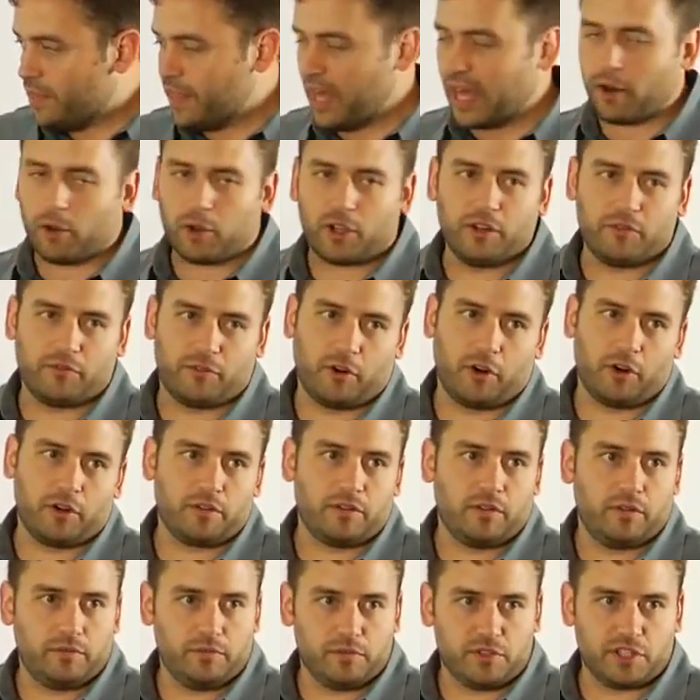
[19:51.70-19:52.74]
that'll
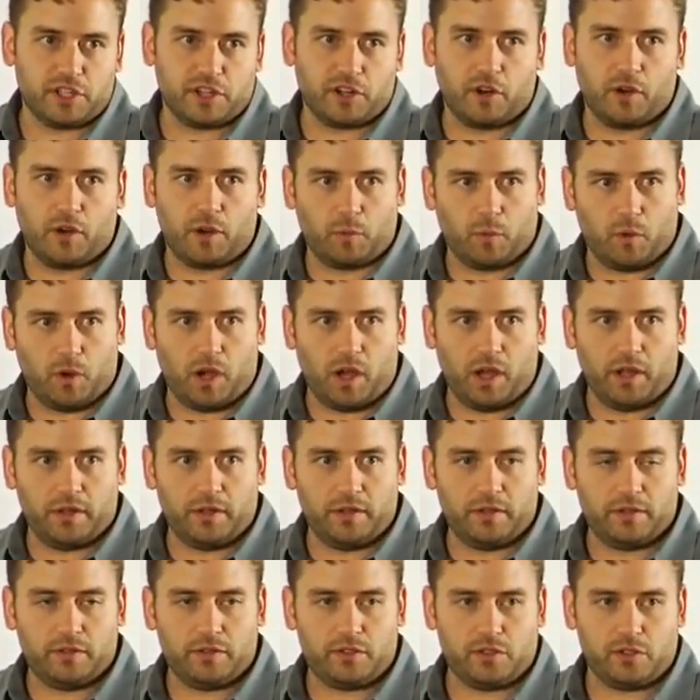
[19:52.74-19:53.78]
convert 0 and
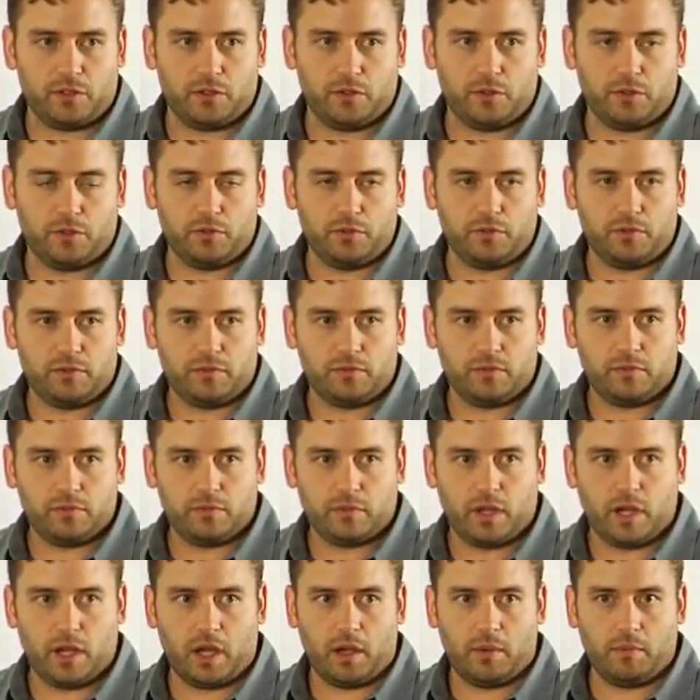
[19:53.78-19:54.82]
1 to
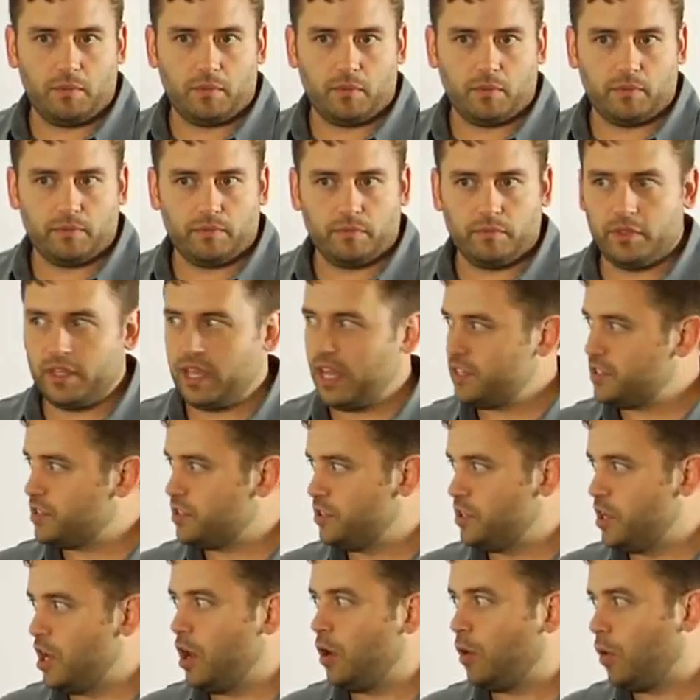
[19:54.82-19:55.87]
yes
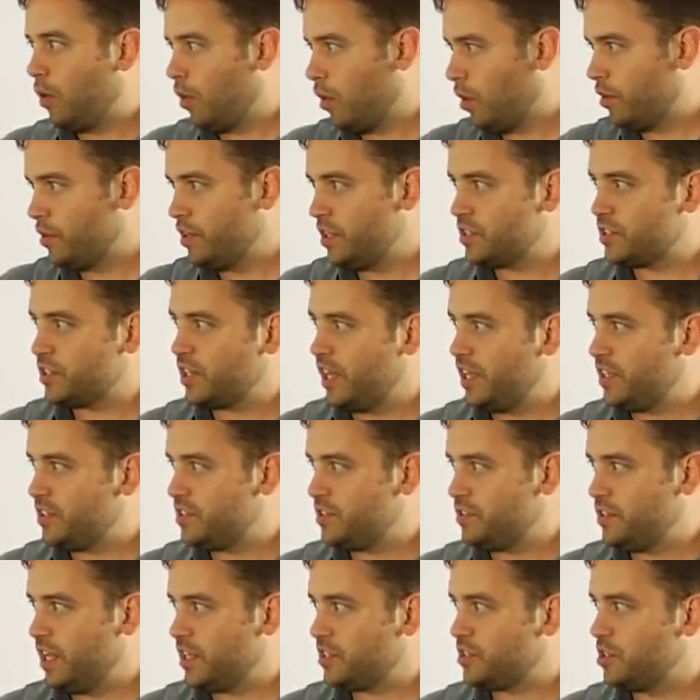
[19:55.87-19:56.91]
and no, or in this
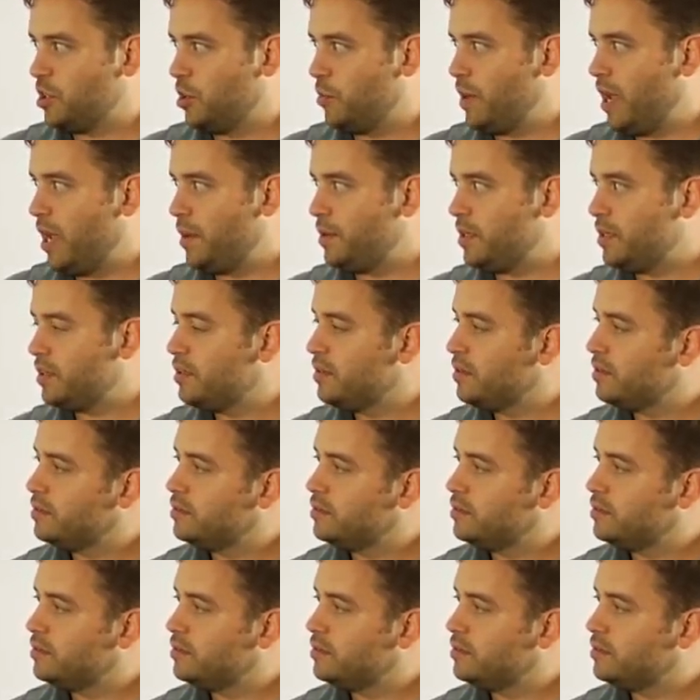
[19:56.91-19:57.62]
case, yes, no, maybe.